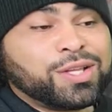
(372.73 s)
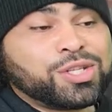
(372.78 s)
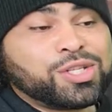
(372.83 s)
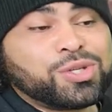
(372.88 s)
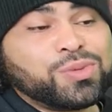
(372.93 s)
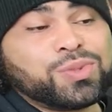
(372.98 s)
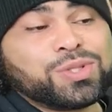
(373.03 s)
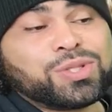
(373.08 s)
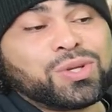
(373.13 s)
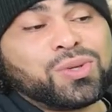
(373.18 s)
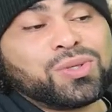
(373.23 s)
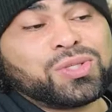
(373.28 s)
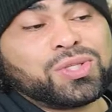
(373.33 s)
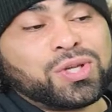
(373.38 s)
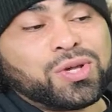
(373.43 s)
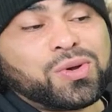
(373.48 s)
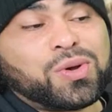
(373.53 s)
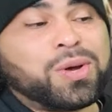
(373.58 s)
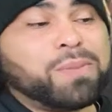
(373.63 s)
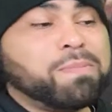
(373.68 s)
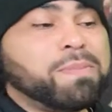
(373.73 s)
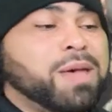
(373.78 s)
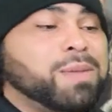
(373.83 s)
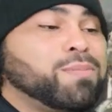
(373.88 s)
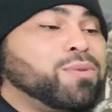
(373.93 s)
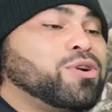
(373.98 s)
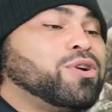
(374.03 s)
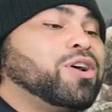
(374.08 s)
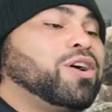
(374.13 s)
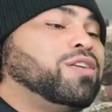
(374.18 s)
She was also a
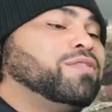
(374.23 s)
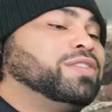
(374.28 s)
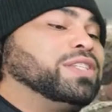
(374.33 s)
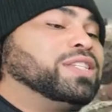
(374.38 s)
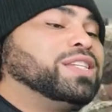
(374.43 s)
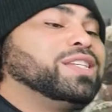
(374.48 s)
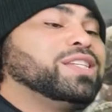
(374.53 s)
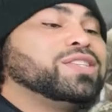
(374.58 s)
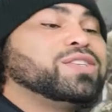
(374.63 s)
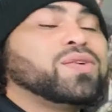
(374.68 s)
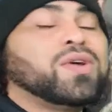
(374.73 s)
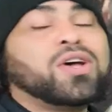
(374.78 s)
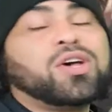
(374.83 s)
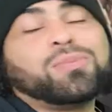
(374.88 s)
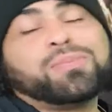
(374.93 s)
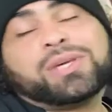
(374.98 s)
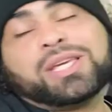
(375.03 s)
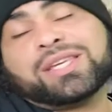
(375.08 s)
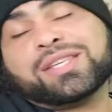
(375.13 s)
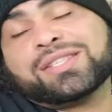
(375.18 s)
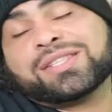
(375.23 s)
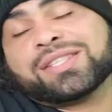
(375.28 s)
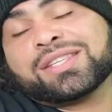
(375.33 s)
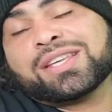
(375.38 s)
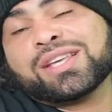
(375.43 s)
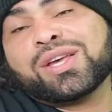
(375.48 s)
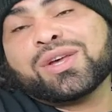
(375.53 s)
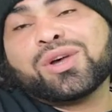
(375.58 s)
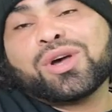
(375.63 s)
member of CSULB's